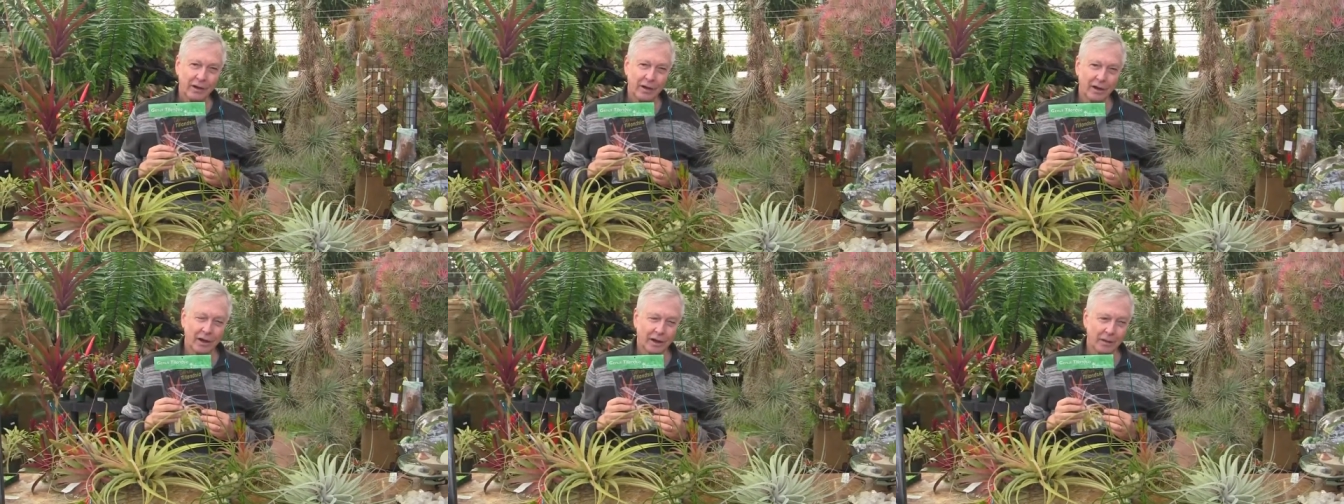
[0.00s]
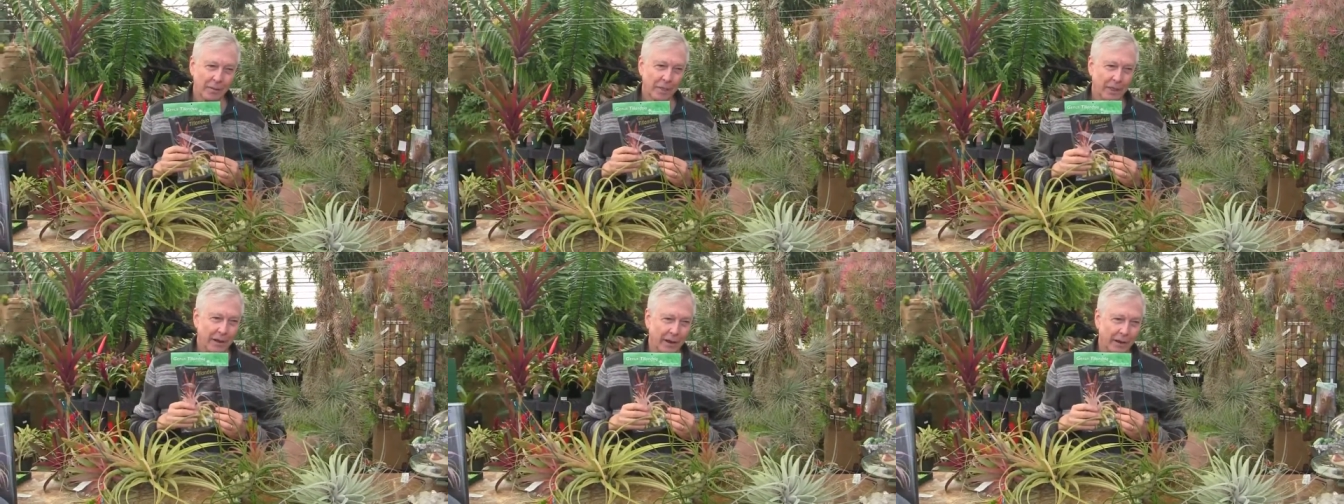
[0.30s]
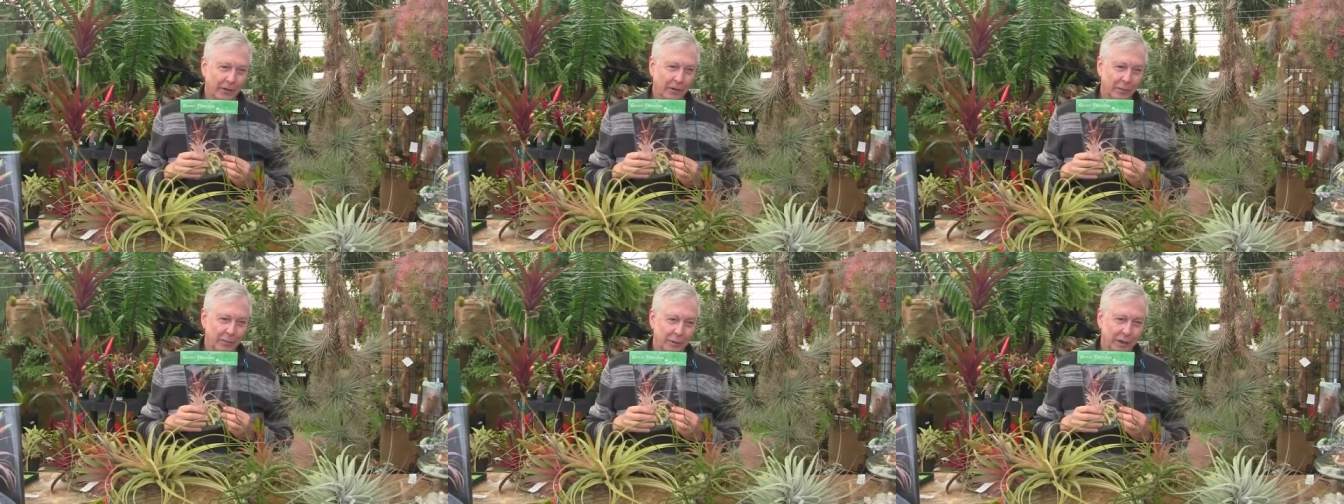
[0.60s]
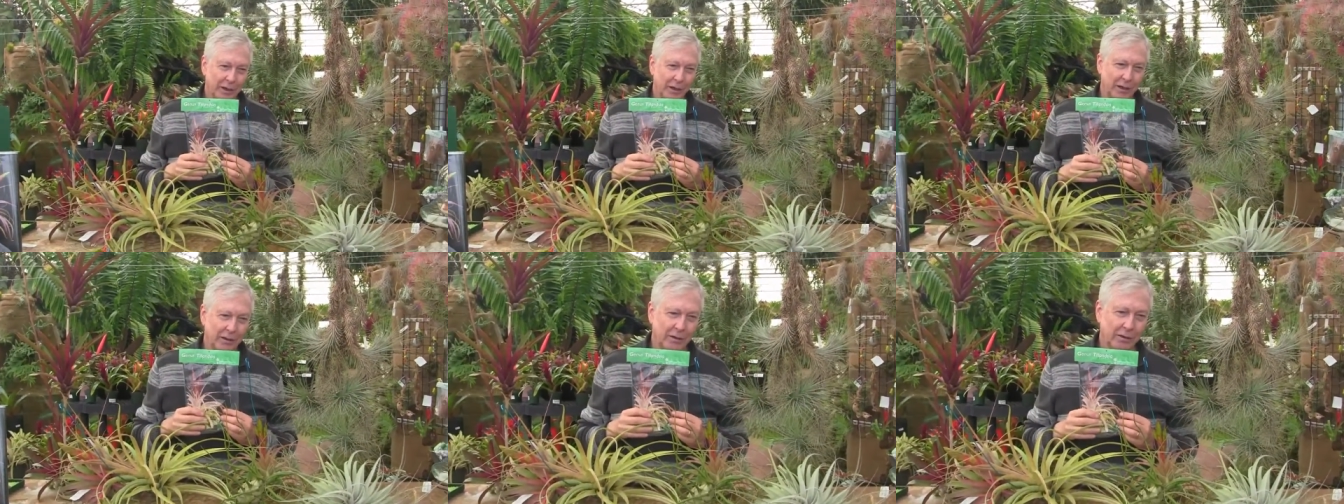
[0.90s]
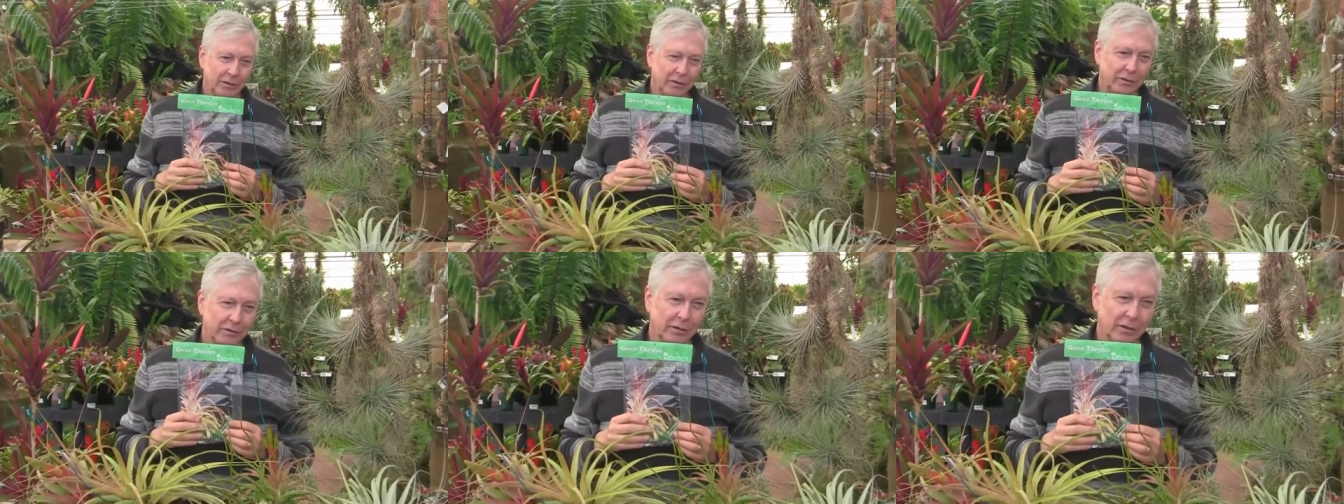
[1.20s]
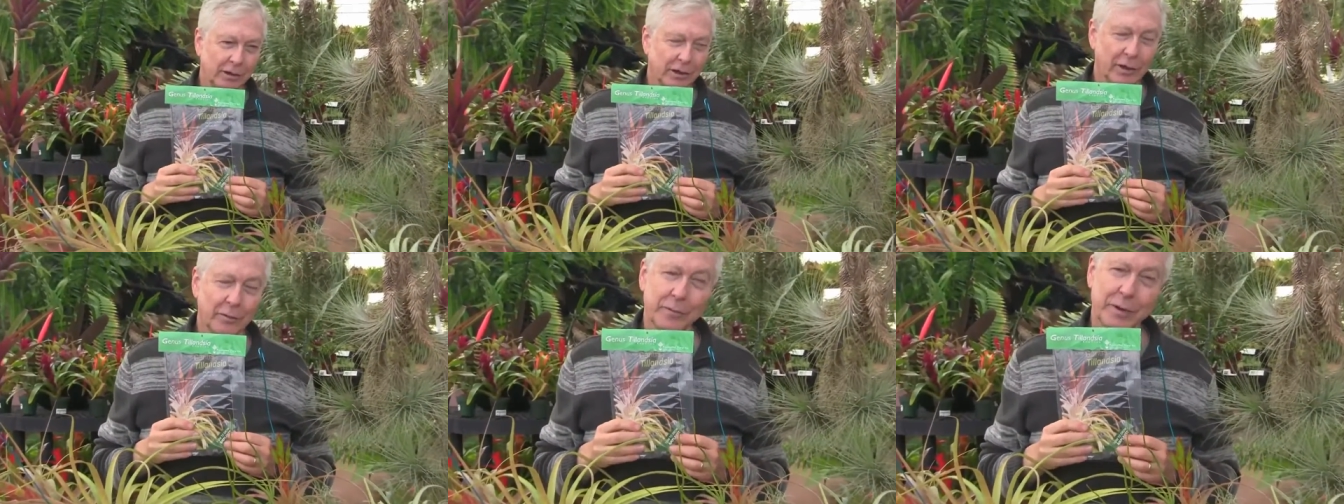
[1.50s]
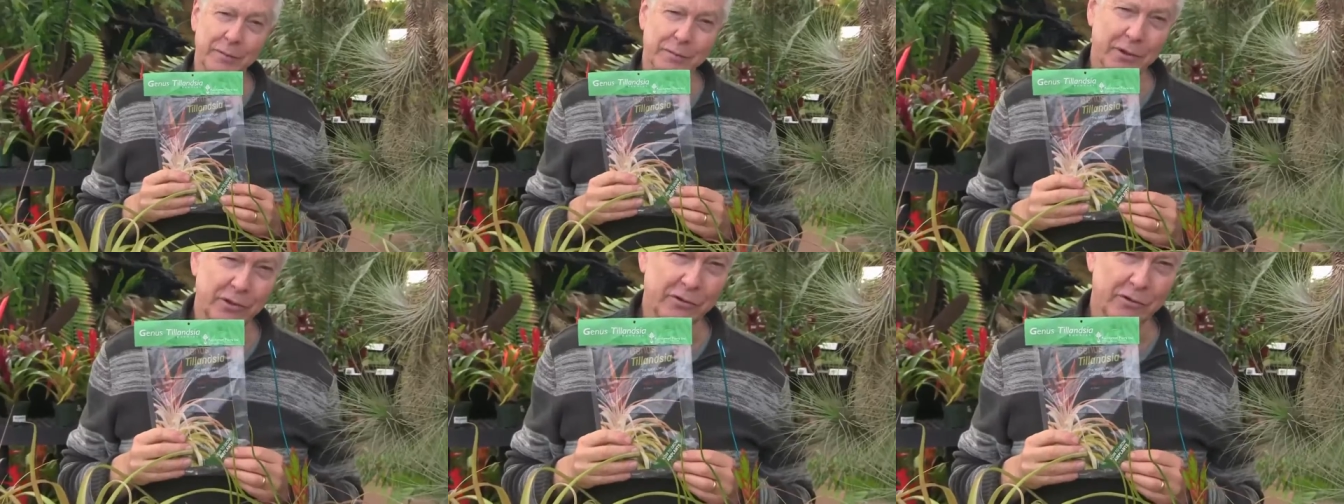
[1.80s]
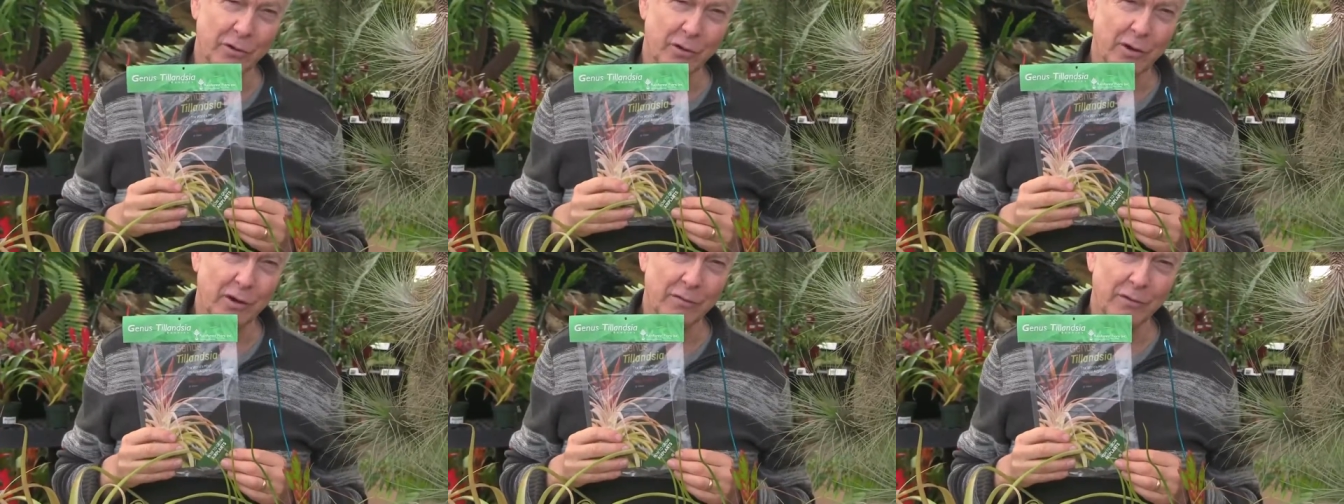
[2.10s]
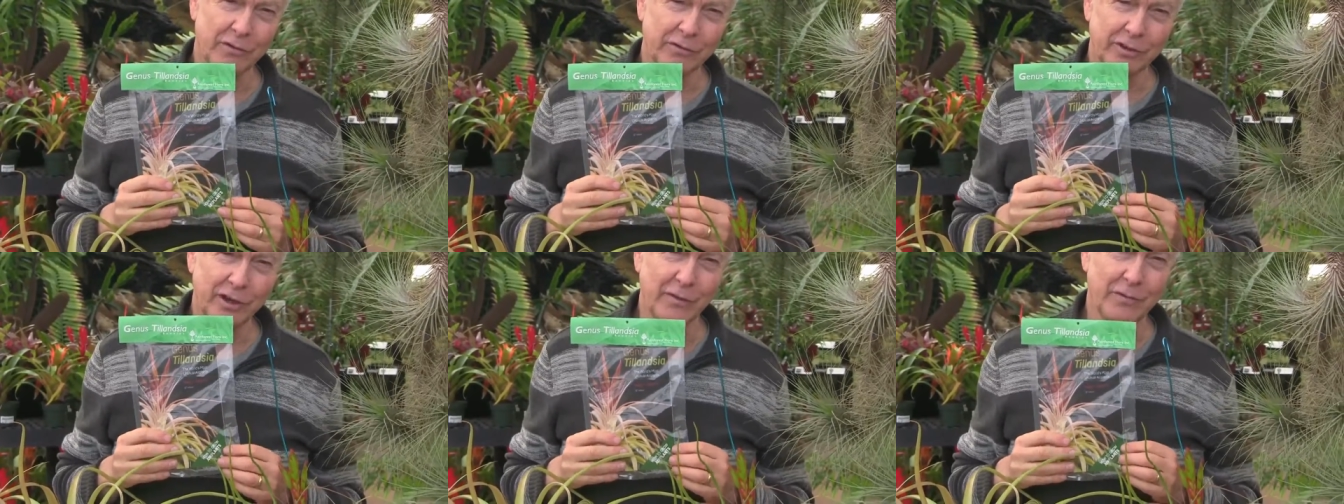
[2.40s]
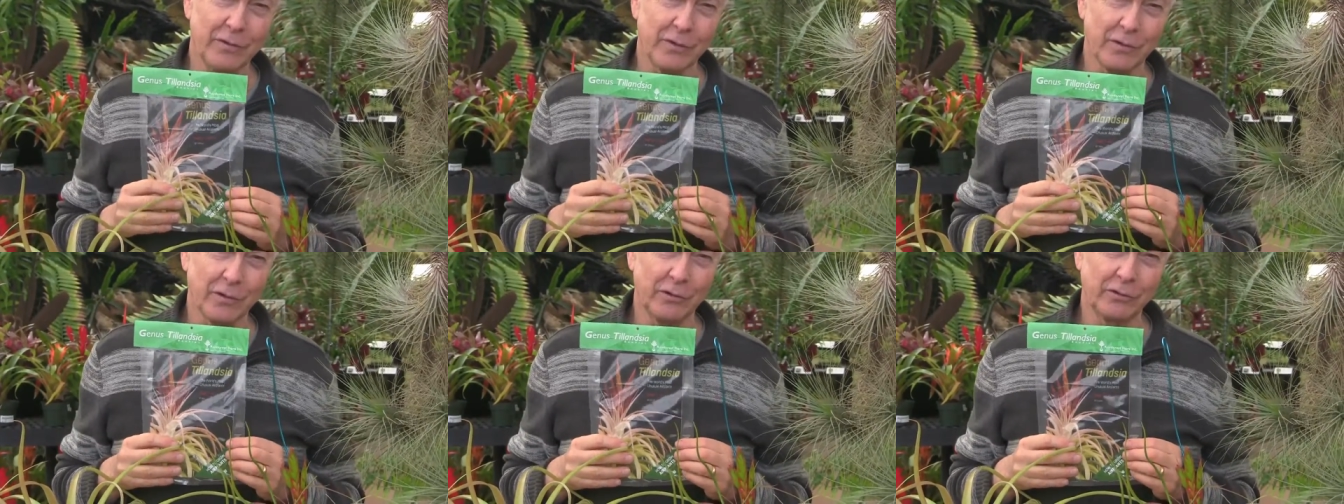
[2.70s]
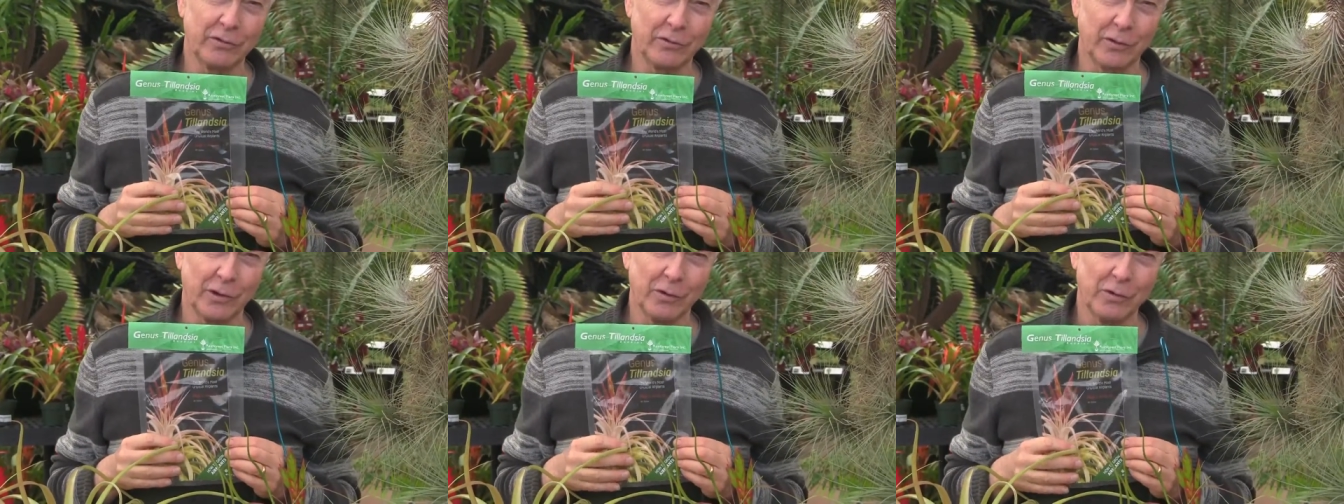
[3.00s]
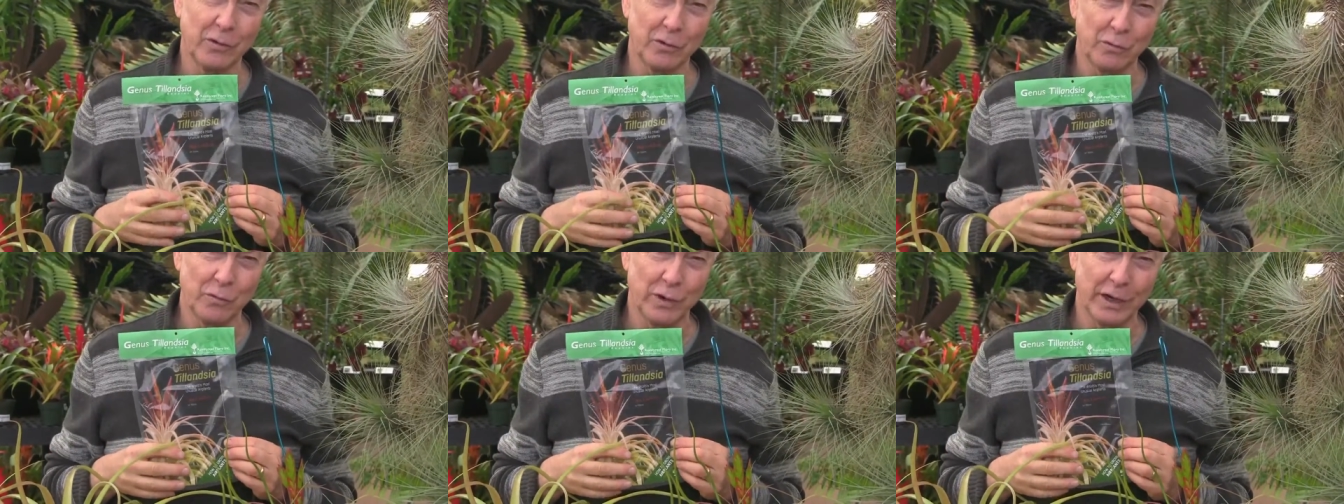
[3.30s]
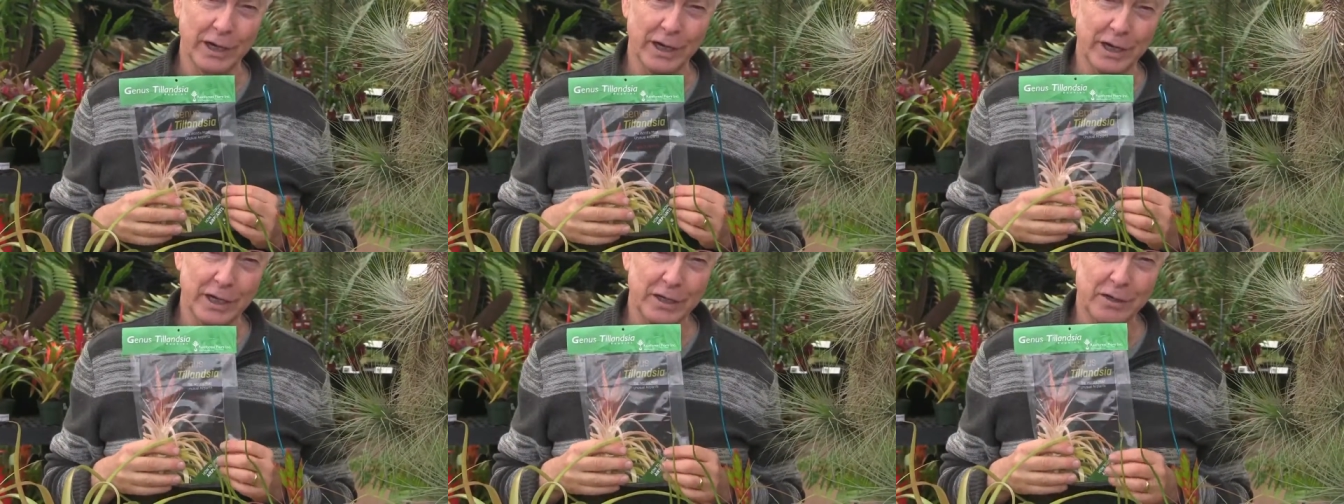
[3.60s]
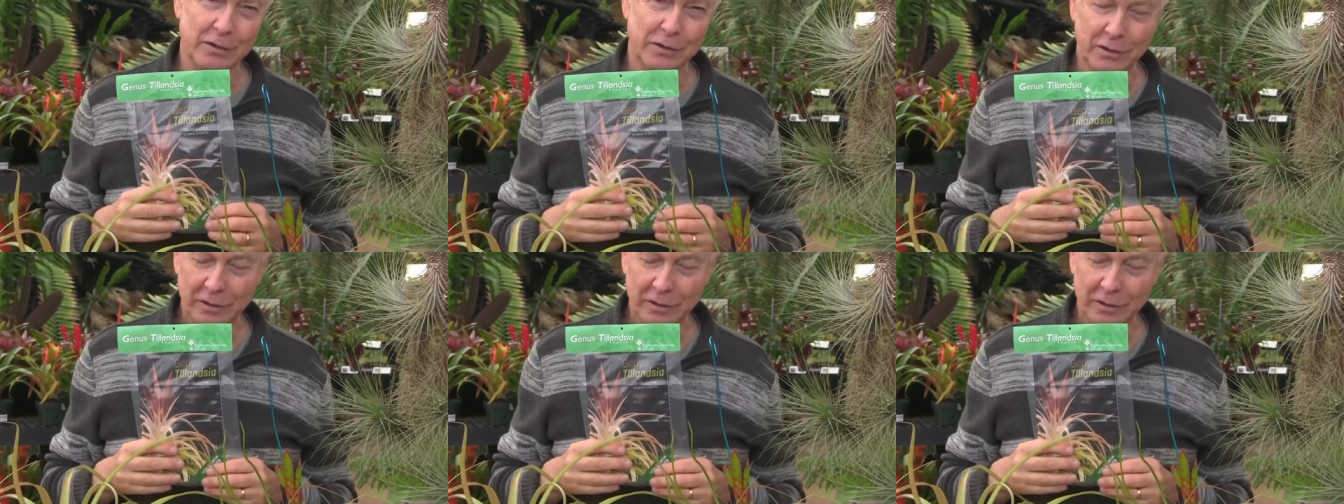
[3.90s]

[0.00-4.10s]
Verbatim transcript: Um, I could be a little bit pejorative and say for those of you who read,